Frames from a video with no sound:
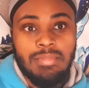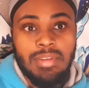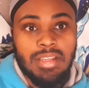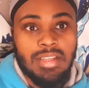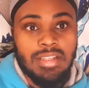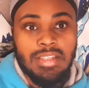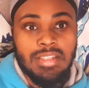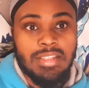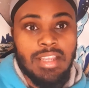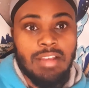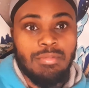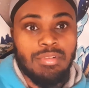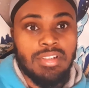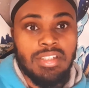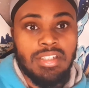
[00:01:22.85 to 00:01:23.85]
because they
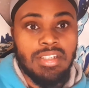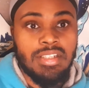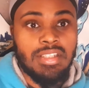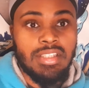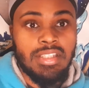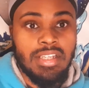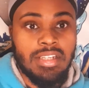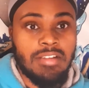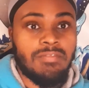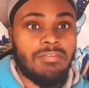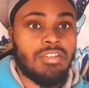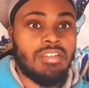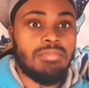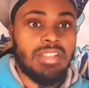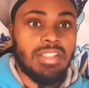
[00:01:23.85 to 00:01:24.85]
was just in it
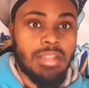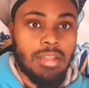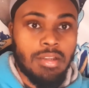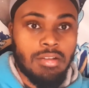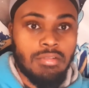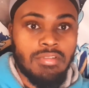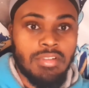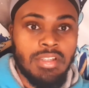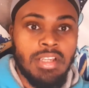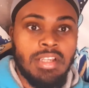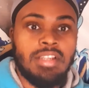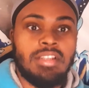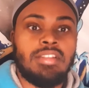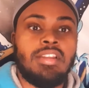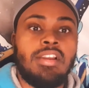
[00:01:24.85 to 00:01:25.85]
for themselves.
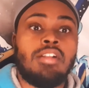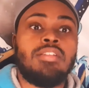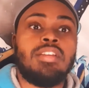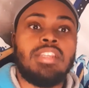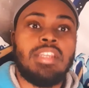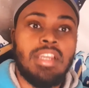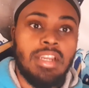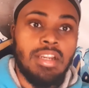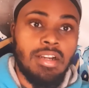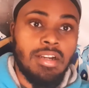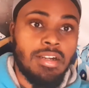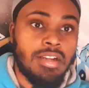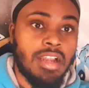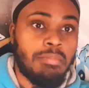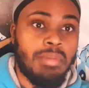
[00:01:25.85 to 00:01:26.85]
They only
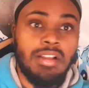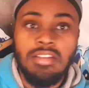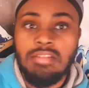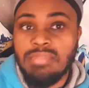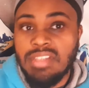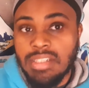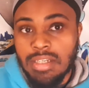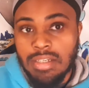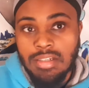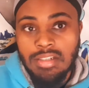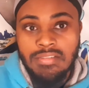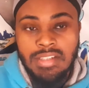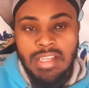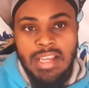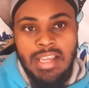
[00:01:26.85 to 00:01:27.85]
cared about
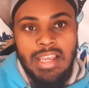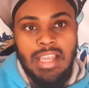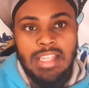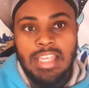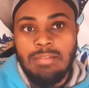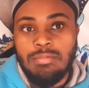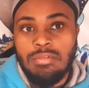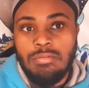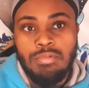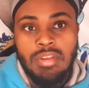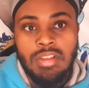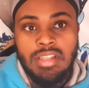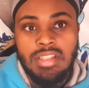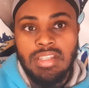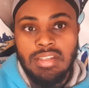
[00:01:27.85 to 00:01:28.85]
themselves and they were
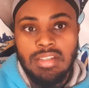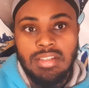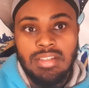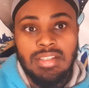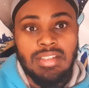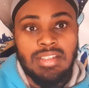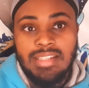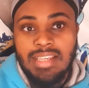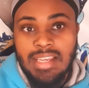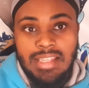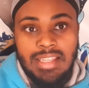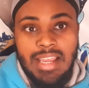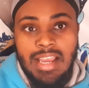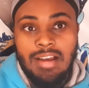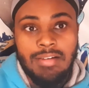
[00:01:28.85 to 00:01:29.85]
willing to
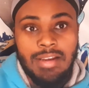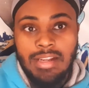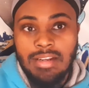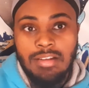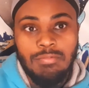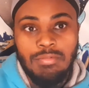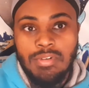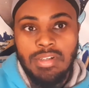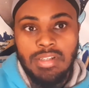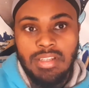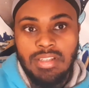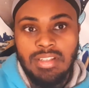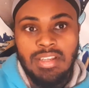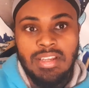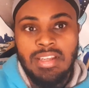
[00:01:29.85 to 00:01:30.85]
take down anyone
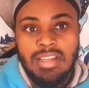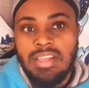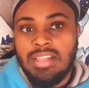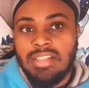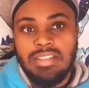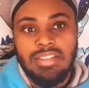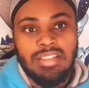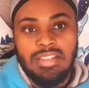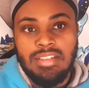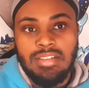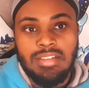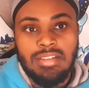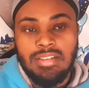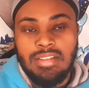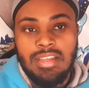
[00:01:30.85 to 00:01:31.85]

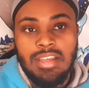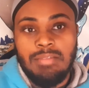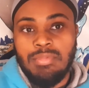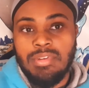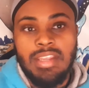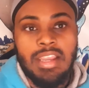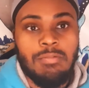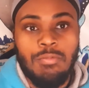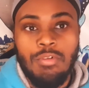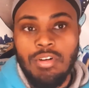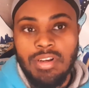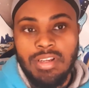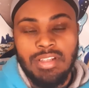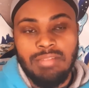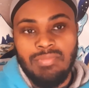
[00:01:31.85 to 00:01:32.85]
to get what they
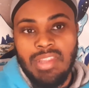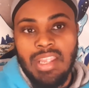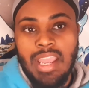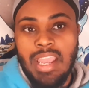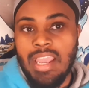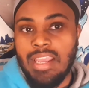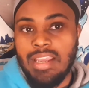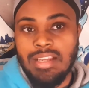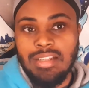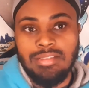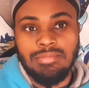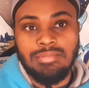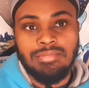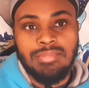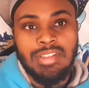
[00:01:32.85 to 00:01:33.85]
wanted. And